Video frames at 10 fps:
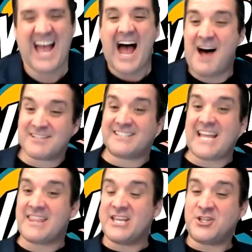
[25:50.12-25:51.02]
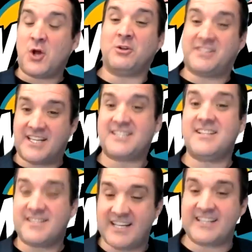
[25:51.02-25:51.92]
was gonna say this whole
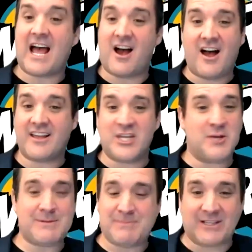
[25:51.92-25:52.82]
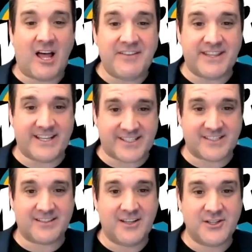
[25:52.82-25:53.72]
distancing, not hugging. You must be loving this.
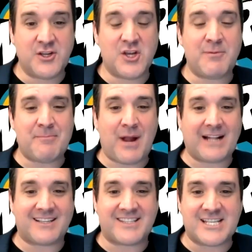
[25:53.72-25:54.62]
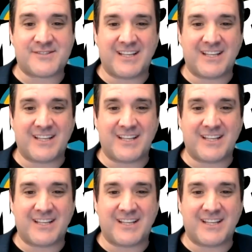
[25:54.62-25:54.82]
You, yeah, I, was made, I,